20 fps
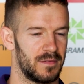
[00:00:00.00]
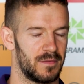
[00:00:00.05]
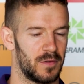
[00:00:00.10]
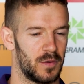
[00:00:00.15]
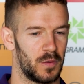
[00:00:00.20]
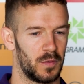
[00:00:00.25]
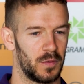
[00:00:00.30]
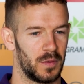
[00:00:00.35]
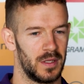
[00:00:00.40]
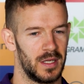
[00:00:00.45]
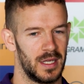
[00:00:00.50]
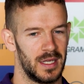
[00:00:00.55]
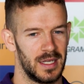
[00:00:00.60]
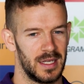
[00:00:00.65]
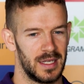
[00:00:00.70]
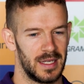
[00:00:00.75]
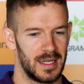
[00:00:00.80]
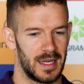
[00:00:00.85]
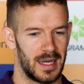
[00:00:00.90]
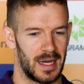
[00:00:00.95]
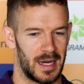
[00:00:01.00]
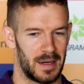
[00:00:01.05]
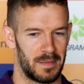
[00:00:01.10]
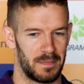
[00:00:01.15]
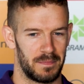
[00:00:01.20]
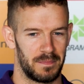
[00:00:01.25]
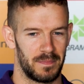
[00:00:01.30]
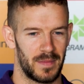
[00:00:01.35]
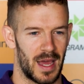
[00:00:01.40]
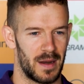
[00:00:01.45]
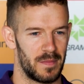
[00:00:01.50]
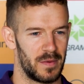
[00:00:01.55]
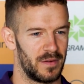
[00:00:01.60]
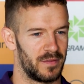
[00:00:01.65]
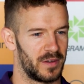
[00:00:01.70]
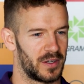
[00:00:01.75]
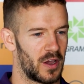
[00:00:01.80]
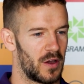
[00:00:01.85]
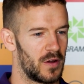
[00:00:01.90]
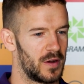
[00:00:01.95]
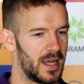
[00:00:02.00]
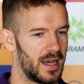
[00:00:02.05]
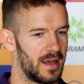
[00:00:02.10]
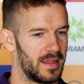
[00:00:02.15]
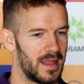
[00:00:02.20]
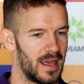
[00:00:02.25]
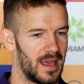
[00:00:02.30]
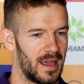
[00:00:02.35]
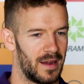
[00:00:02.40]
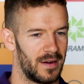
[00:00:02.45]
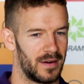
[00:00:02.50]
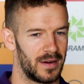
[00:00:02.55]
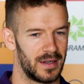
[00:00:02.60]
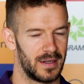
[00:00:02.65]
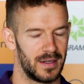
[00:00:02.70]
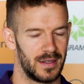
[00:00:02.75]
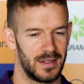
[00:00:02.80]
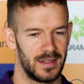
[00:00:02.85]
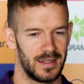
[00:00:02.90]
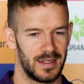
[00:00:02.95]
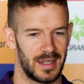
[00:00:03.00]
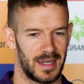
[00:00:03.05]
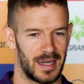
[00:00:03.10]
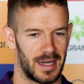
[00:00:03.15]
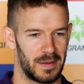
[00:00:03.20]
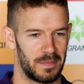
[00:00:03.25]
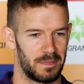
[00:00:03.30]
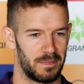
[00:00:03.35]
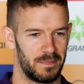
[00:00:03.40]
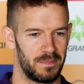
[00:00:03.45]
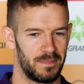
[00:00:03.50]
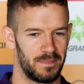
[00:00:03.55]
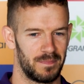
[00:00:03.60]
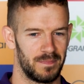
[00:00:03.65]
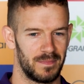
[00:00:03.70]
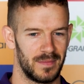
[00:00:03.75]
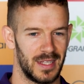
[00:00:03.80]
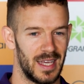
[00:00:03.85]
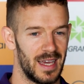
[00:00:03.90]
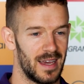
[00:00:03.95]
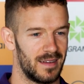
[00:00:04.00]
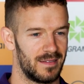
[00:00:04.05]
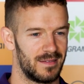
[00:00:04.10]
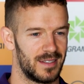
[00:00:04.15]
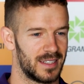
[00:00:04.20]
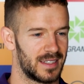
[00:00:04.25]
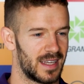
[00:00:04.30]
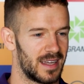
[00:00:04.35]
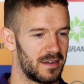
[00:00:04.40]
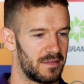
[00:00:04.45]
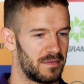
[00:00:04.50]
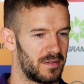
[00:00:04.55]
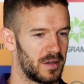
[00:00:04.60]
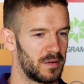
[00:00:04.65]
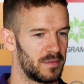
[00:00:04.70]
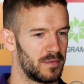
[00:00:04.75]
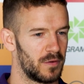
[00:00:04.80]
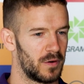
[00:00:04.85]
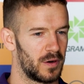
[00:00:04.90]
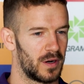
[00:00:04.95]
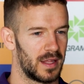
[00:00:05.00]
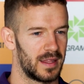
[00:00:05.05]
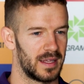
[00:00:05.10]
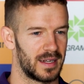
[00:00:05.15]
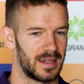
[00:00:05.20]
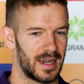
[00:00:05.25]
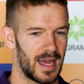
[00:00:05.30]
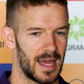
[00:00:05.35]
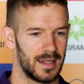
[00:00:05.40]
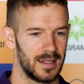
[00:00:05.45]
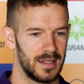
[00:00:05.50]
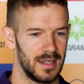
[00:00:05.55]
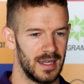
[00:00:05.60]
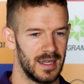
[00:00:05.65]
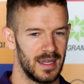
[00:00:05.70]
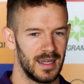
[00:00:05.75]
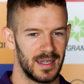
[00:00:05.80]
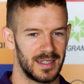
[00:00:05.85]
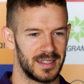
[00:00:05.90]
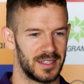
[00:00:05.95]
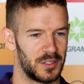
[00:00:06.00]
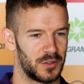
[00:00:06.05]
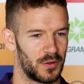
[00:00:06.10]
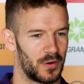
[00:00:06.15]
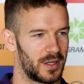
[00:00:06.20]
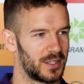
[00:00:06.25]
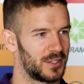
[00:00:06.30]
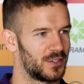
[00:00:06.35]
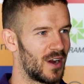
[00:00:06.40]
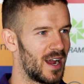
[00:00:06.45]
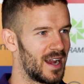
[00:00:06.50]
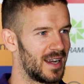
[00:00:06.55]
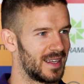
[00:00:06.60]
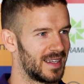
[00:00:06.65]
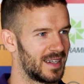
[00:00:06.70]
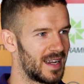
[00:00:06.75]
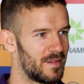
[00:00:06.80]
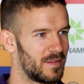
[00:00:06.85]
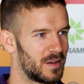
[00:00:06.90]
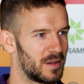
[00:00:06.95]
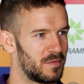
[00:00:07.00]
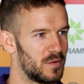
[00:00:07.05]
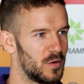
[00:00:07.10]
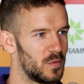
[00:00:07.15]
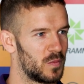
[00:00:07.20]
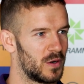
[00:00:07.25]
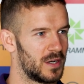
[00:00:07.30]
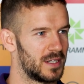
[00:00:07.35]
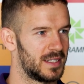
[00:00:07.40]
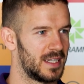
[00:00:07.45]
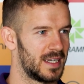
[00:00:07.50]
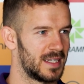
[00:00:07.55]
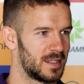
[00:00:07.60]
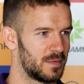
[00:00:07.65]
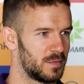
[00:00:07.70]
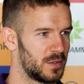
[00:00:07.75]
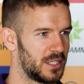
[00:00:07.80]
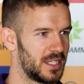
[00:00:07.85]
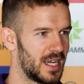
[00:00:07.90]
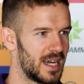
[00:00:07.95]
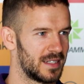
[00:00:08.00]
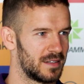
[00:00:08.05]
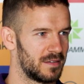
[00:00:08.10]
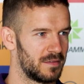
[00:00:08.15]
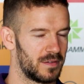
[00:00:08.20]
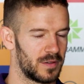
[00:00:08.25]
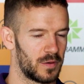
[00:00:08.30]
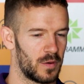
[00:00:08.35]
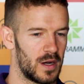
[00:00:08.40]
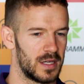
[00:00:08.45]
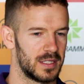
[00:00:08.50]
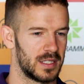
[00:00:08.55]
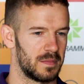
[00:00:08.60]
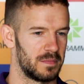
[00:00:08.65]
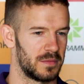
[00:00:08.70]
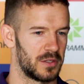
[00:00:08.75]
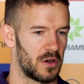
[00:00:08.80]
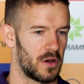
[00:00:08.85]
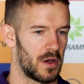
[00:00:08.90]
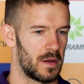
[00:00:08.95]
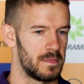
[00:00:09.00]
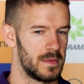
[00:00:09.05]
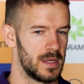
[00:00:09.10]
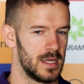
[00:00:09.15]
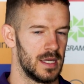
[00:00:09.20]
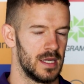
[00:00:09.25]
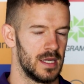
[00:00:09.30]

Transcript: have all had a bit of a go down there, and yeah, just getting a feel for it. I think Nat is enjoying training and having a full pre-season, which he hasn't for quite some time.